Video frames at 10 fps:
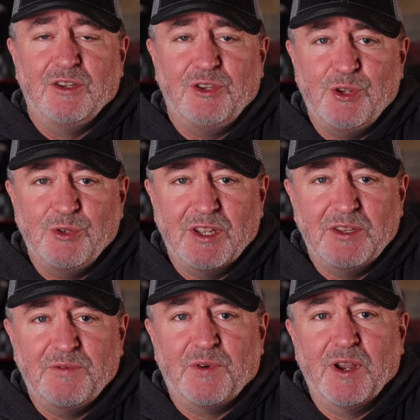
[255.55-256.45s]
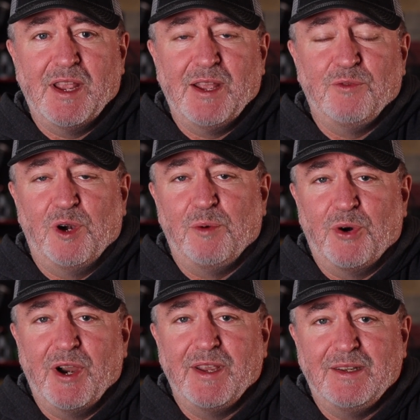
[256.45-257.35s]
using the front and rear
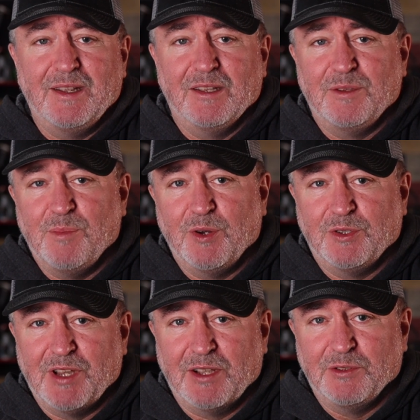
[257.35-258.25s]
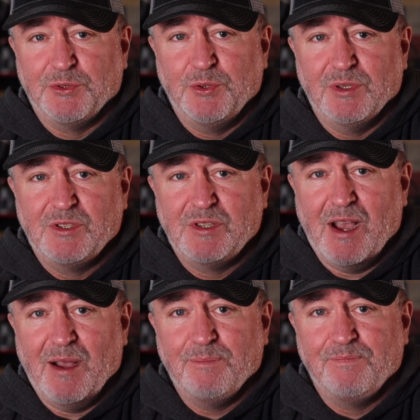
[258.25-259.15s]
brake to get the motorcycle to a
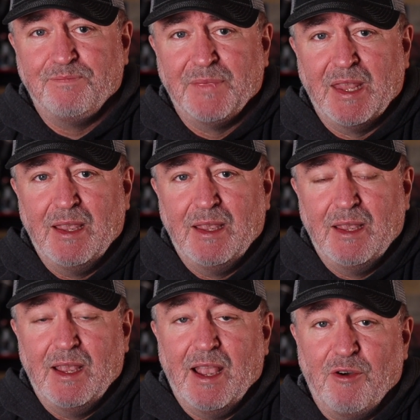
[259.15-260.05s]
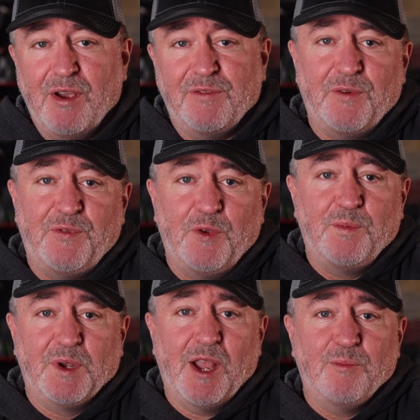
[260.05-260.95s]
stop. However, if you've
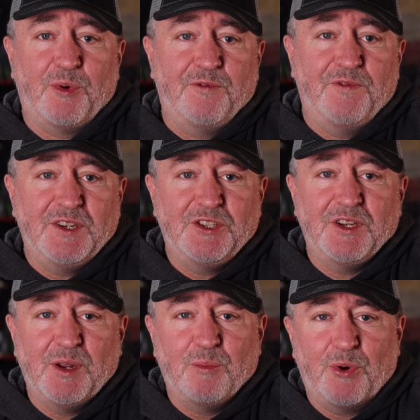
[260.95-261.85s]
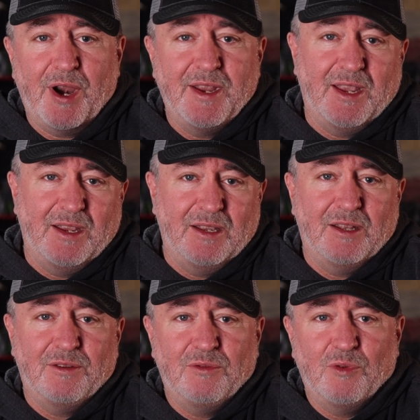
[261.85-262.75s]
become proficient at braking
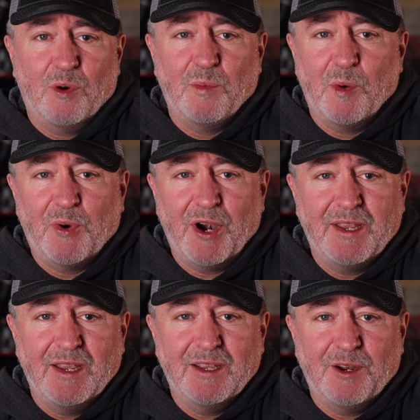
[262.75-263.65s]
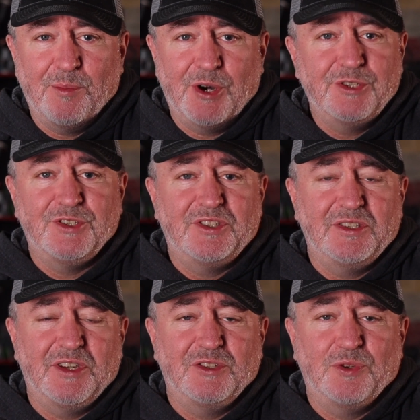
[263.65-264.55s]
and normal braking in emergency
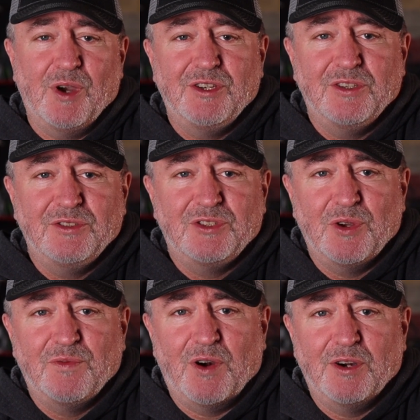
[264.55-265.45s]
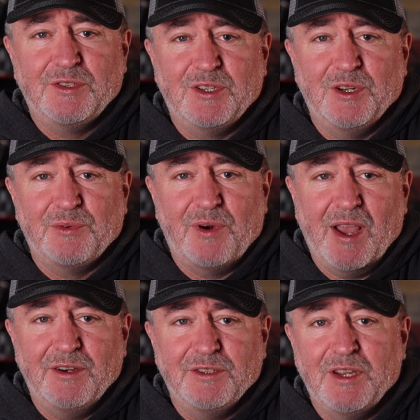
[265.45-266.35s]
situations, so for our skilled
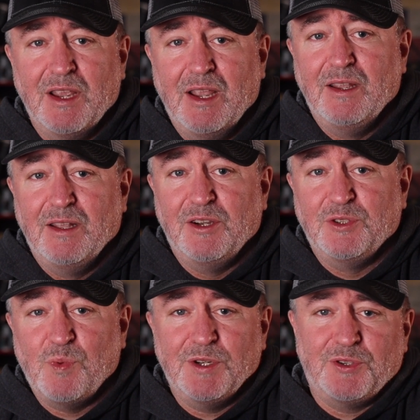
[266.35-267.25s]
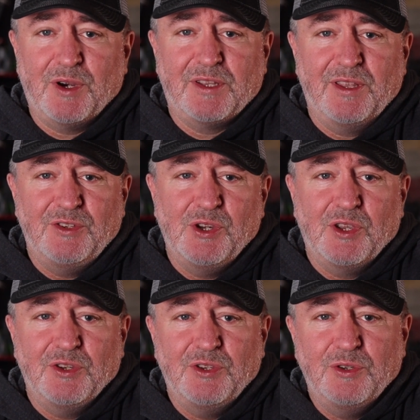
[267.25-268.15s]
riders, there's one trick that you
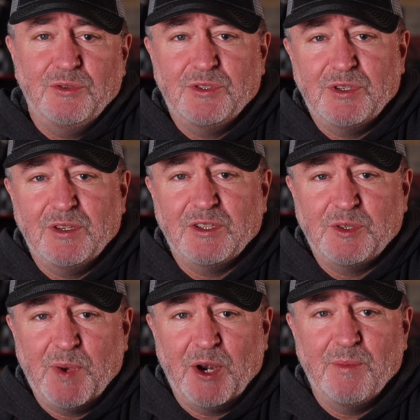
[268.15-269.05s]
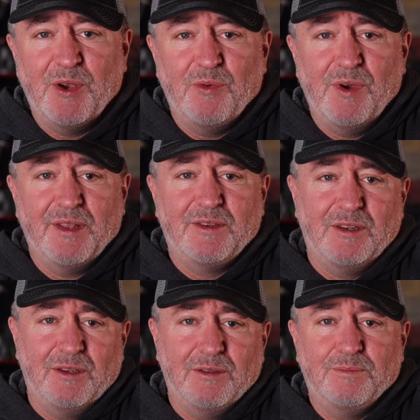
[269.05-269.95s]
can use and experiment with
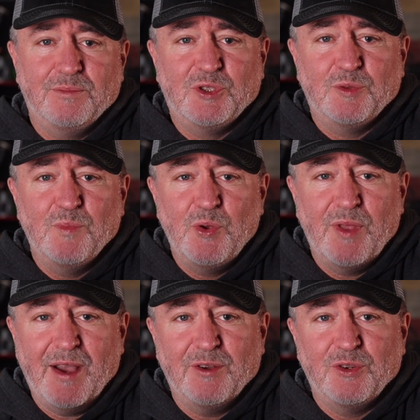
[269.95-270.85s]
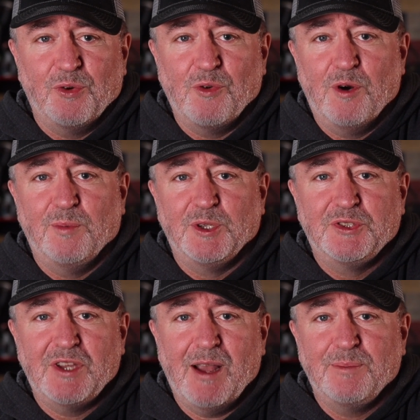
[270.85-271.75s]
to smooth out your normal
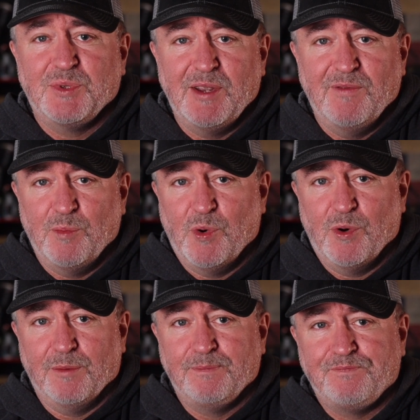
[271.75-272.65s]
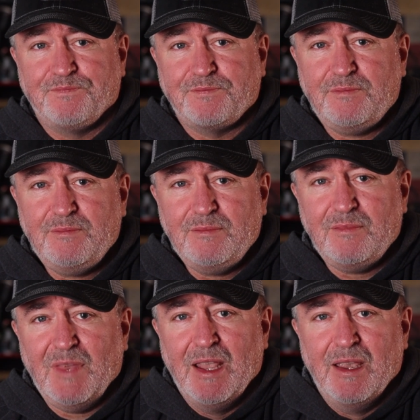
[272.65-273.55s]
stops even more.
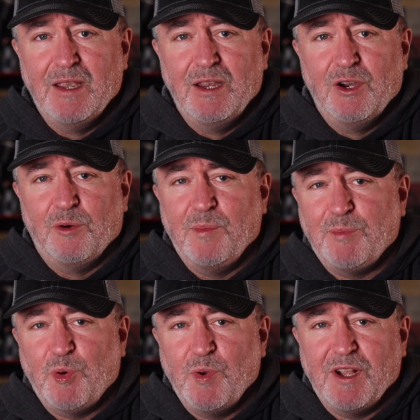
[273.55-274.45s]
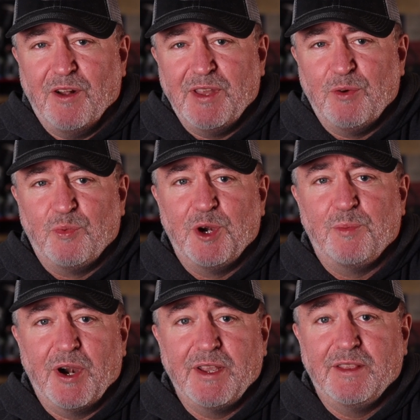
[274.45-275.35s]
Remember, we call that rear
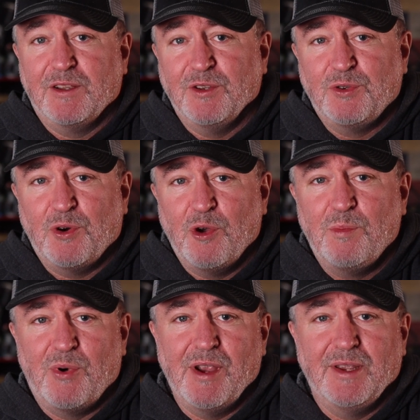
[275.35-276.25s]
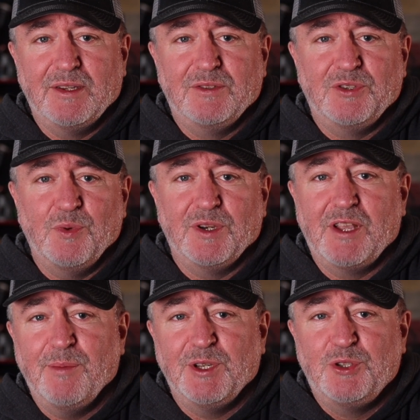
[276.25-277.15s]
brake the control brake. So when
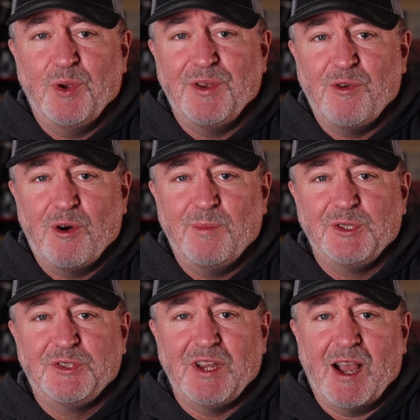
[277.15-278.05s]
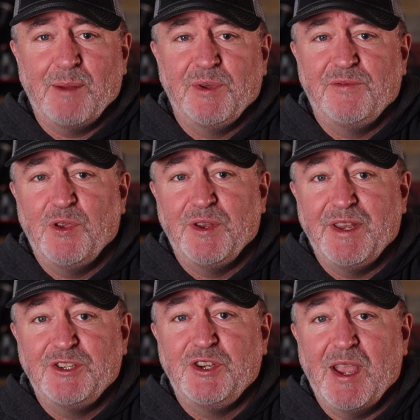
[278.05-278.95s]
coming to a normal stop, if you
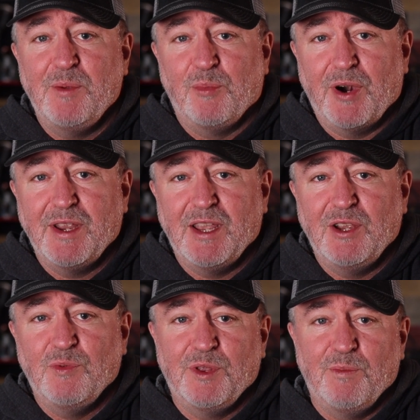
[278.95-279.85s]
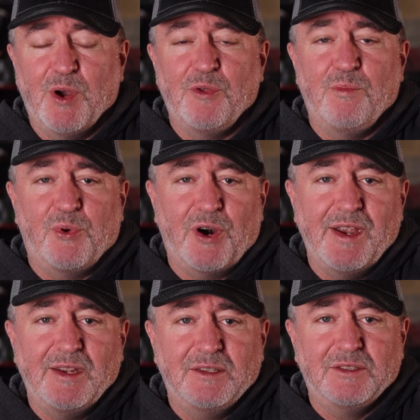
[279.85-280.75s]
initiate braking with both
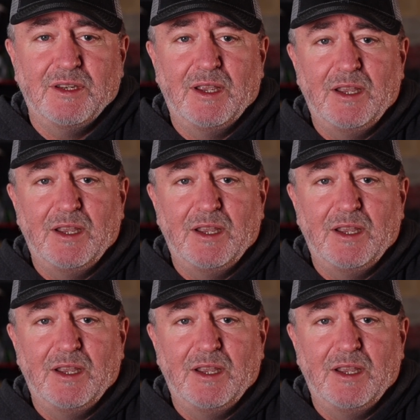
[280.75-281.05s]
brakes,